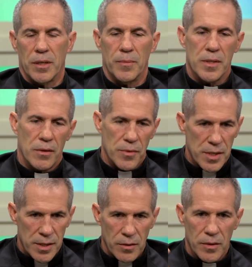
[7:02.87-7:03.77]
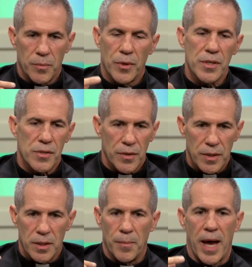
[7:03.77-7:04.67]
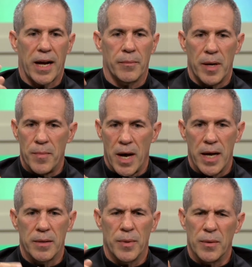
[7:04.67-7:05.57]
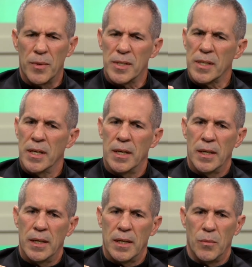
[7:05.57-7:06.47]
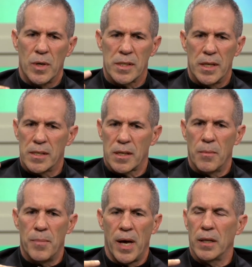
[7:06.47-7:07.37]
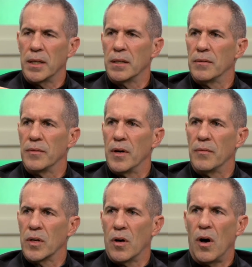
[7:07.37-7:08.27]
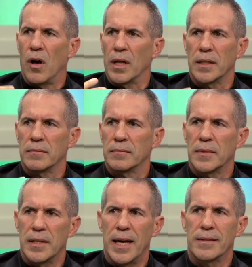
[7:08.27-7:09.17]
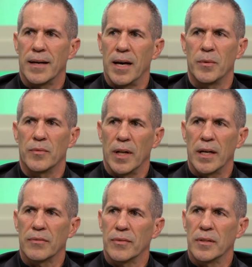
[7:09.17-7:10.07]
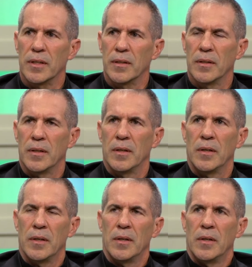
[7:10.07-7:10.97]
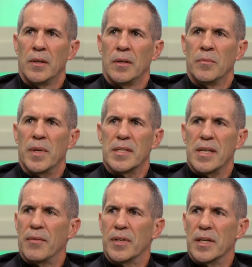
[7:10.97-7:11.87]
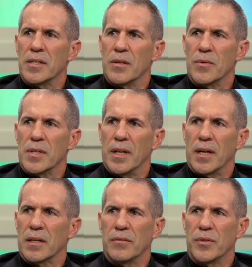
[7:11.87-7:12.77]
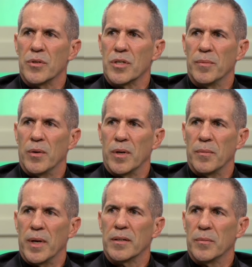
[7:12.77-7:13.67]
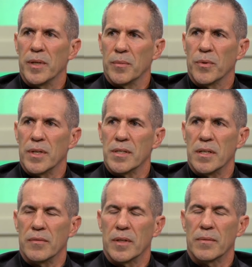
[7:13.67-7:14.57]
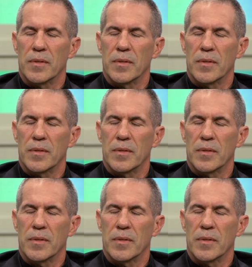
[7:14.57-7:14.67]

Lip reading: I mean, there was still the priesthood in the back of my mind, but it wasn't as compelling of a call at that time of life. In the mid-70s, there was a lot of confusion about what it meant to be a priest, even.